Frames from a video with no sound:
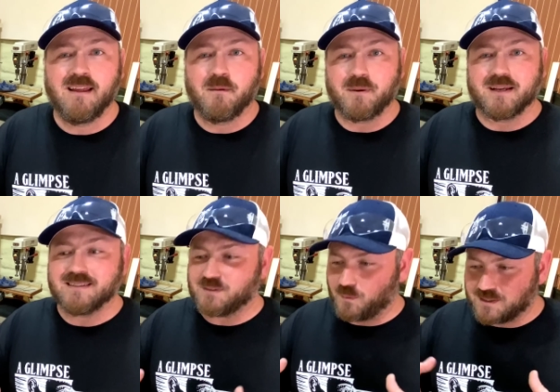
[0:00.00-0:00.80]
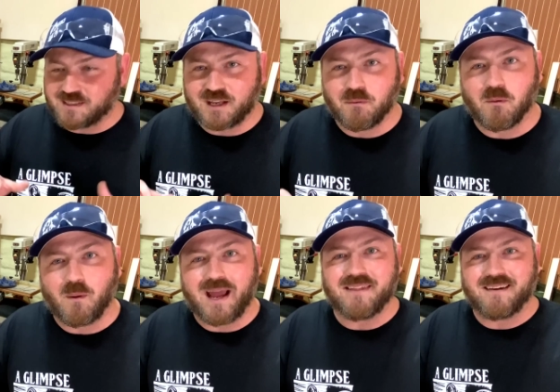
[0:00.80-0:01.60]
because once they go
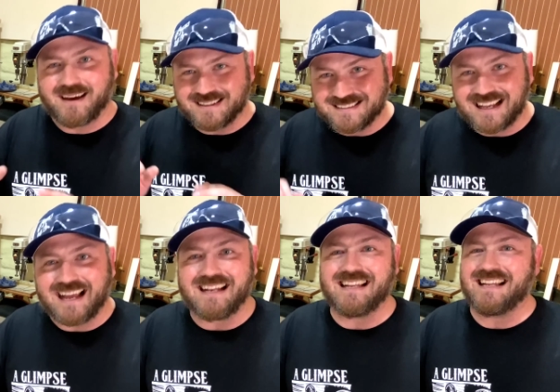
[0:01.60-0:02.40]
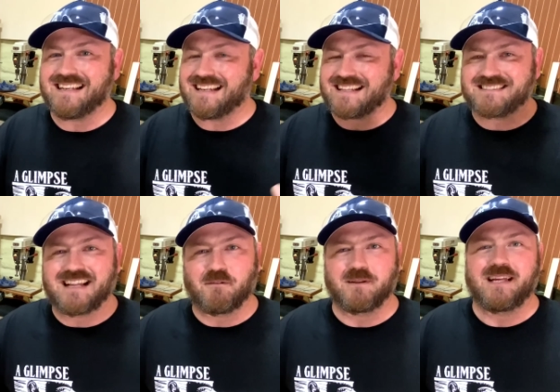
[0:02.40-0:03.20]
away, they're out of sight and that's
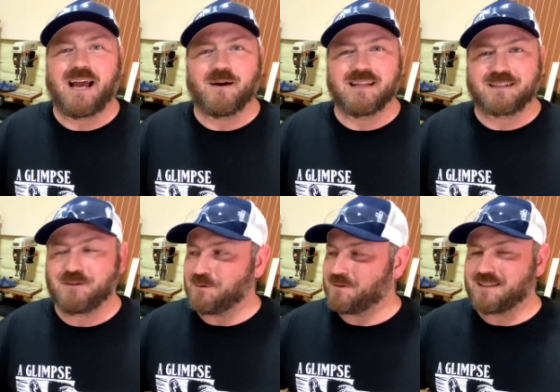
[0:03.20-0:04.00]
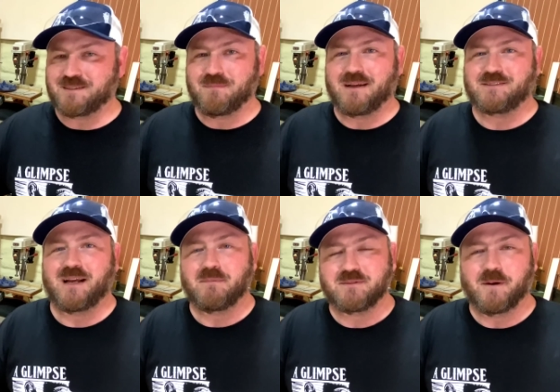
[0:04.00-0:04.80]
not really how I like to do things in my
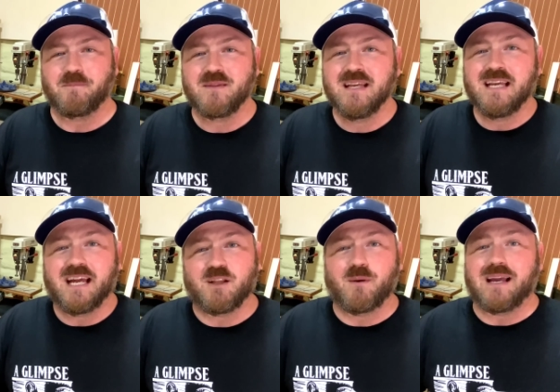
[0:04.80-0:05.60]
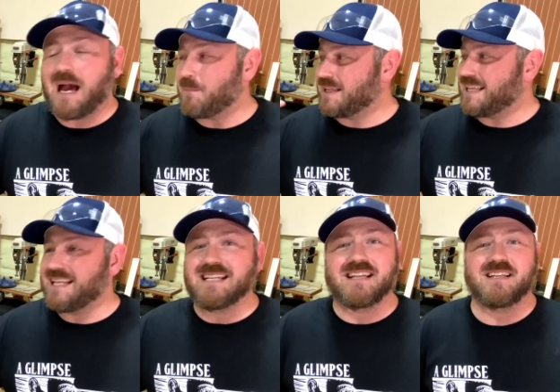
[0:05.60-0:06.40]
shop. So anyway, I'm gonna get
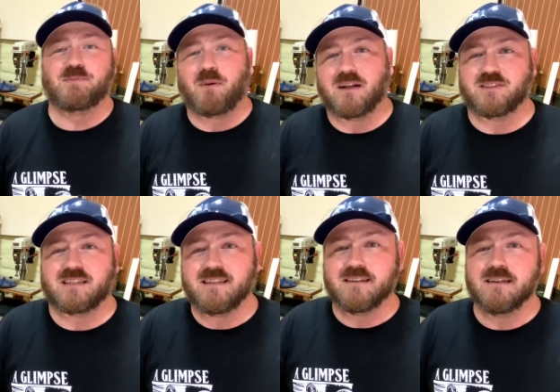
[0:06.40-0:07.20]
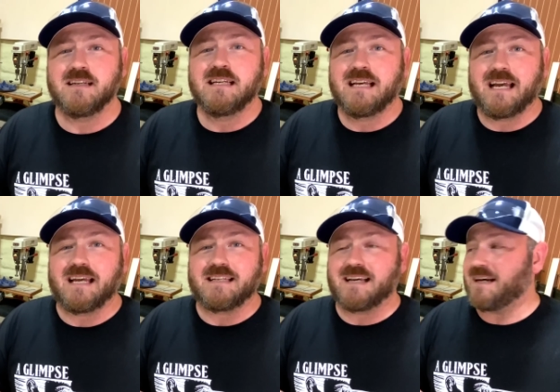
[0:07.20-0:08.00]
into this project here
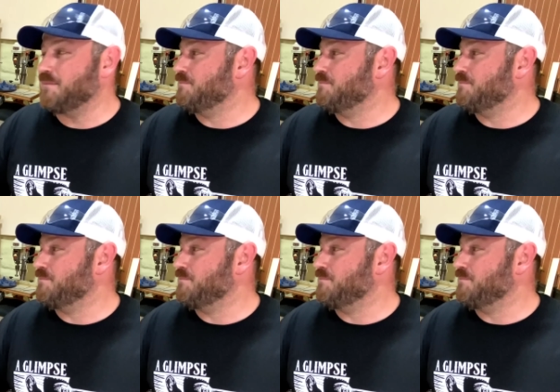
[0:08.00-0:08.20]
and uh,